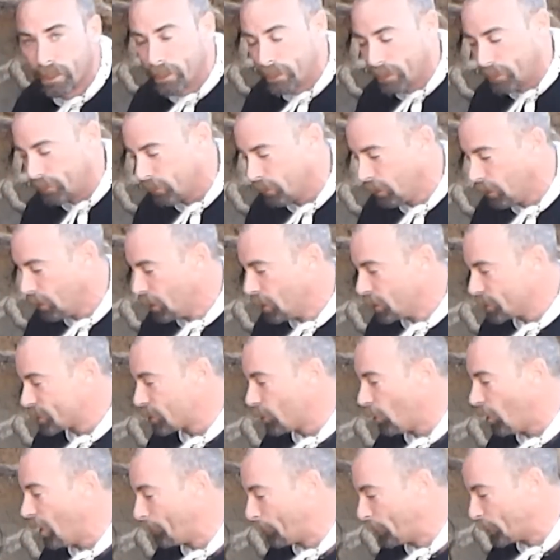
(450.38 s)
again.
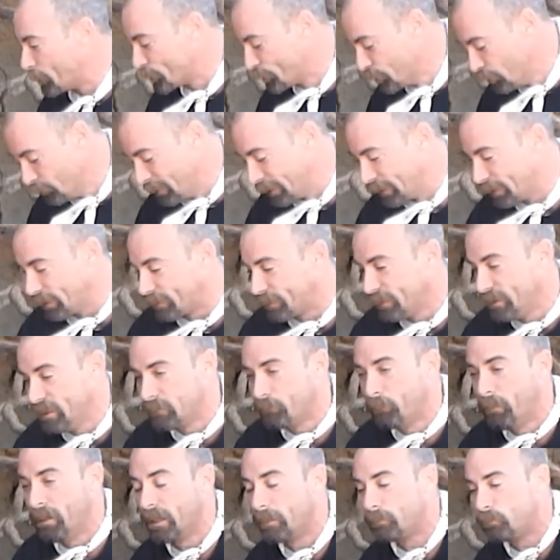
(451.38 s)
So I'm presuming that
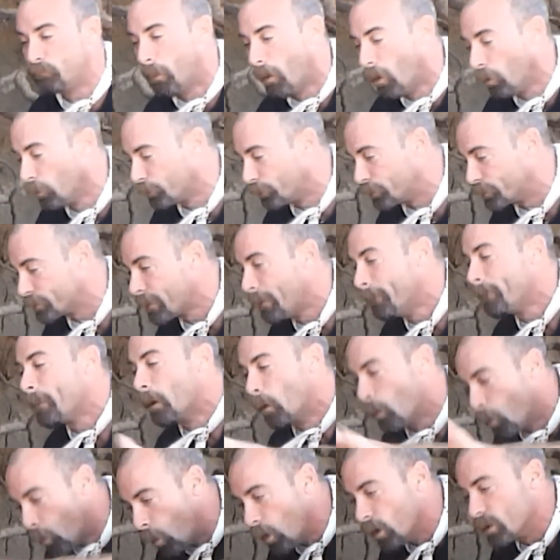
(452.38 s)
these big boulders
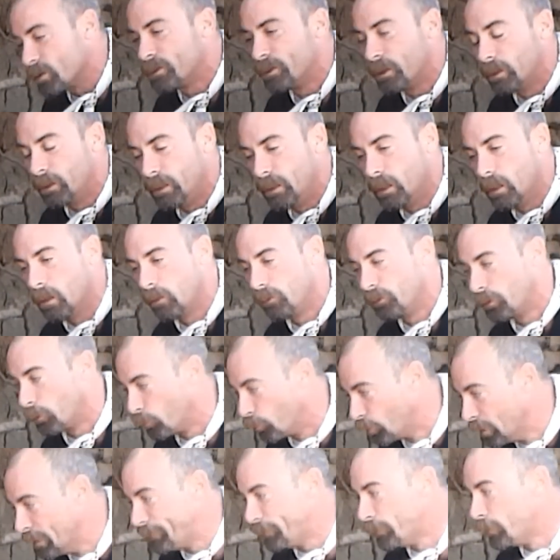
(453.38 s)
was the
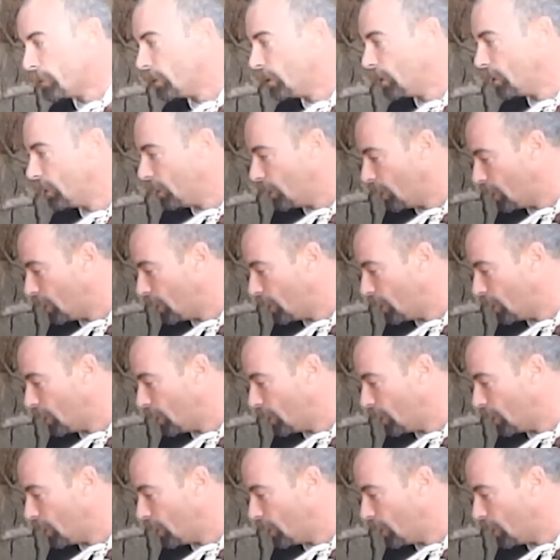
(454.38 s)
riffle